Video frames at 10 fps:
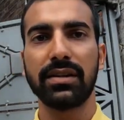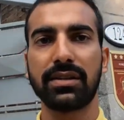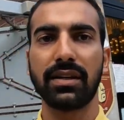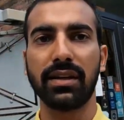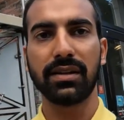
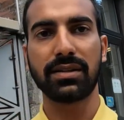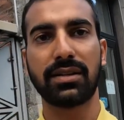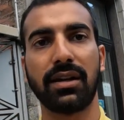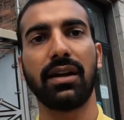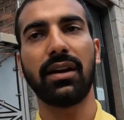this
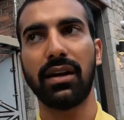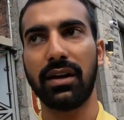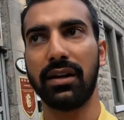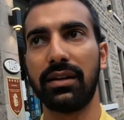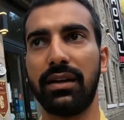is uh,
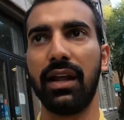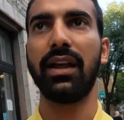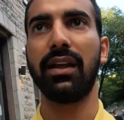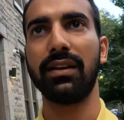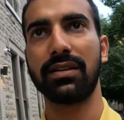
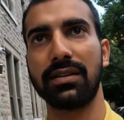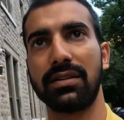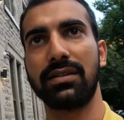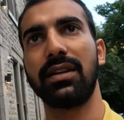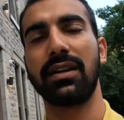day
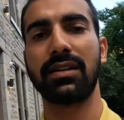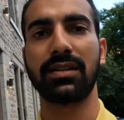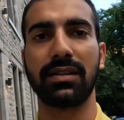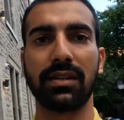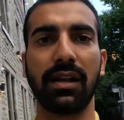
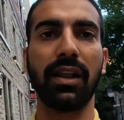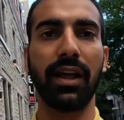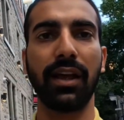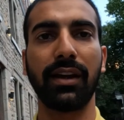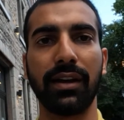six
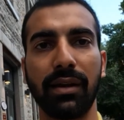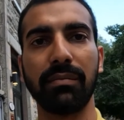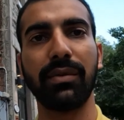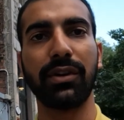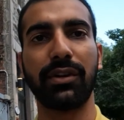leg
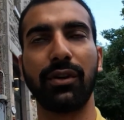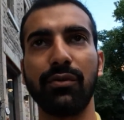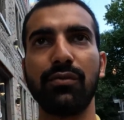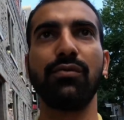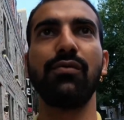number
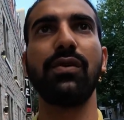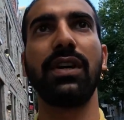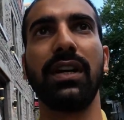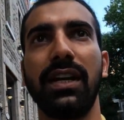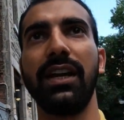two
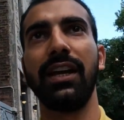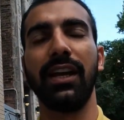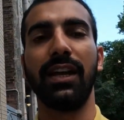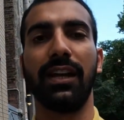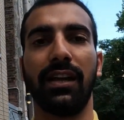
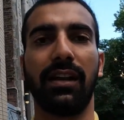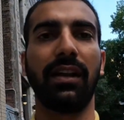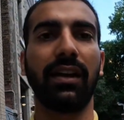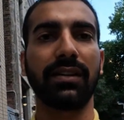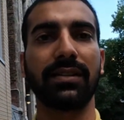
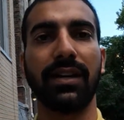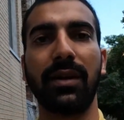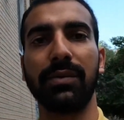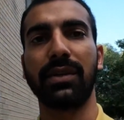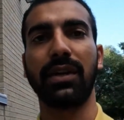last
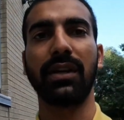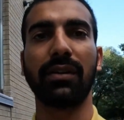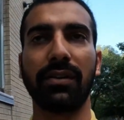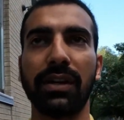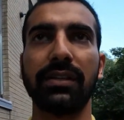night was a
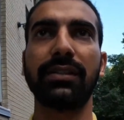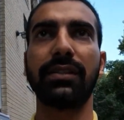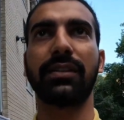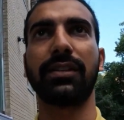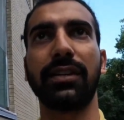real
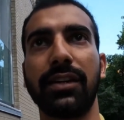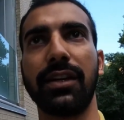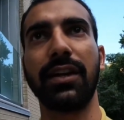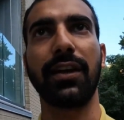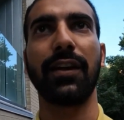rinse
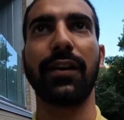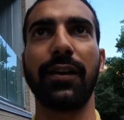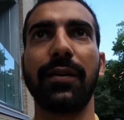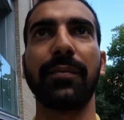uh,